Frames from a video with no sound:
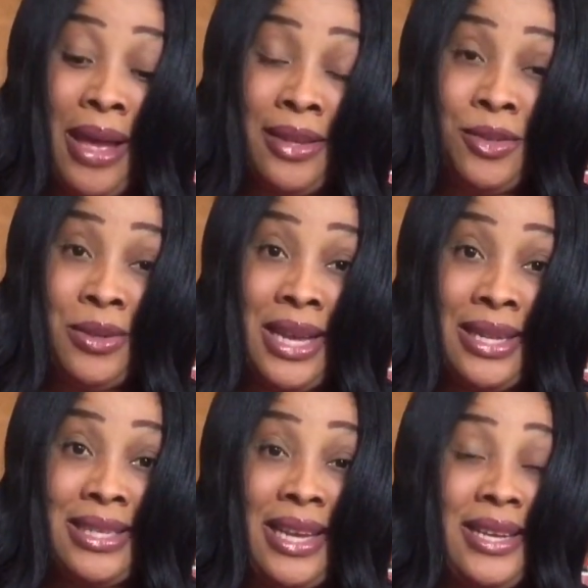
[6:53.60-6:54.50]

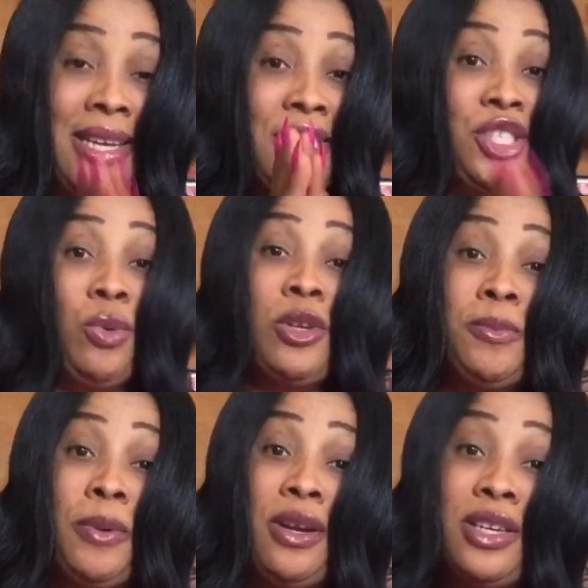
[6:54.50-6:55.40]
zodiac sign. She
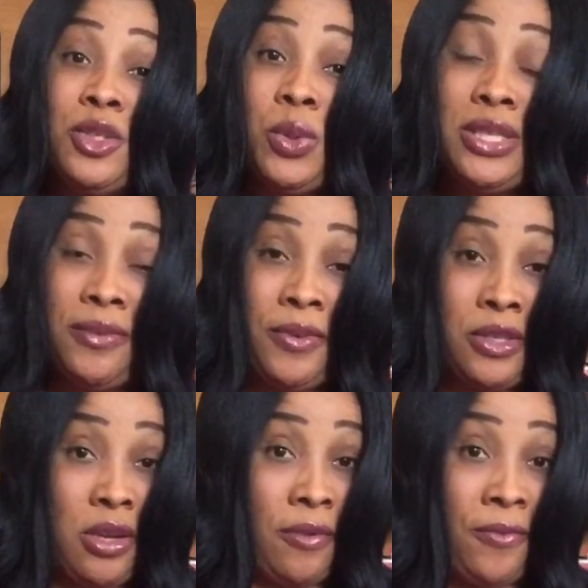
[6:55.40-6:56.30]
was born on the
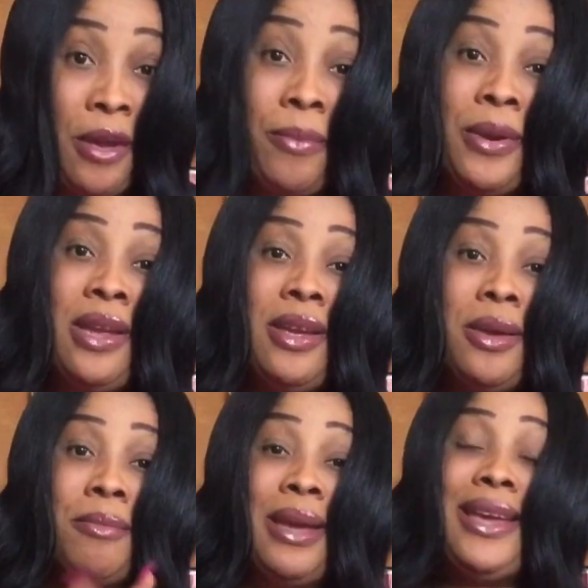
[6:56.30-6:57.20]
24th of February,
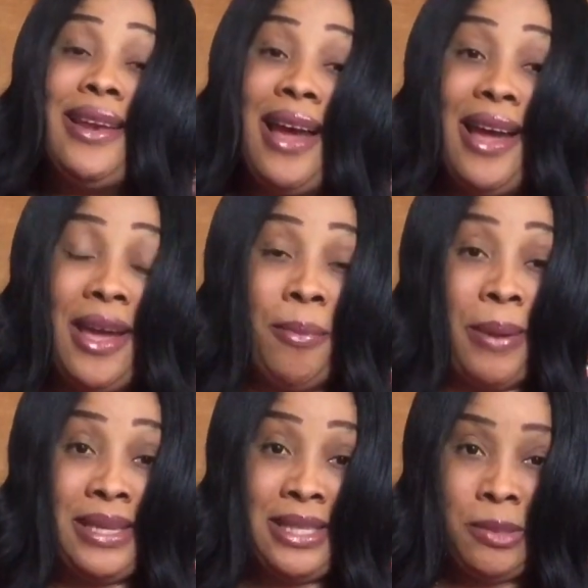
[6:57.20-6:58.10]
making her a
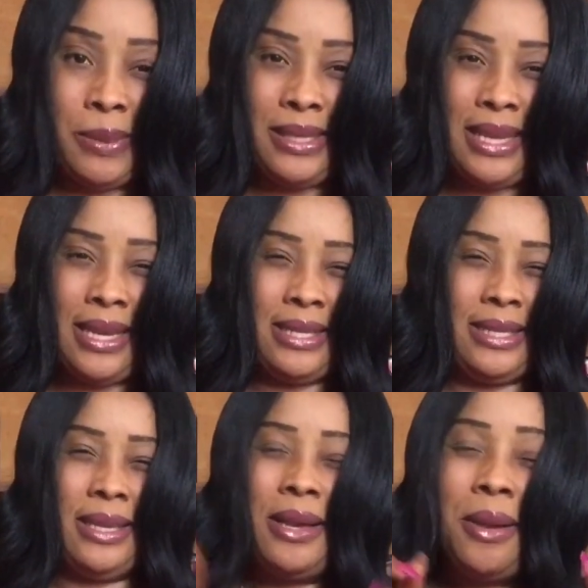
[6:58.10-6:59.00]
Pisces
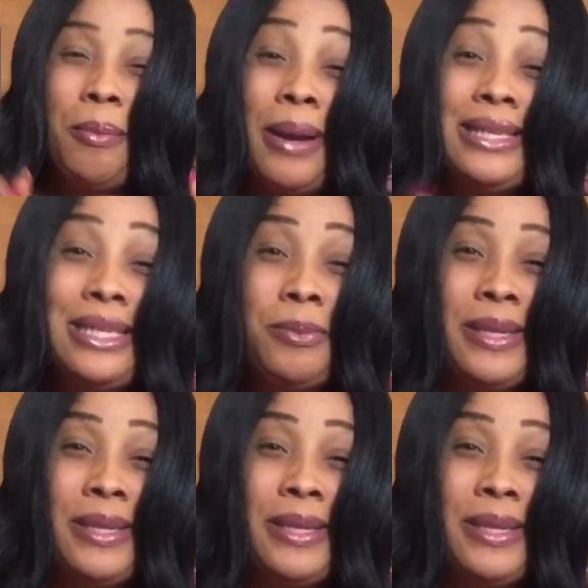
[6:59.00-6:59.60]
personality. Pisces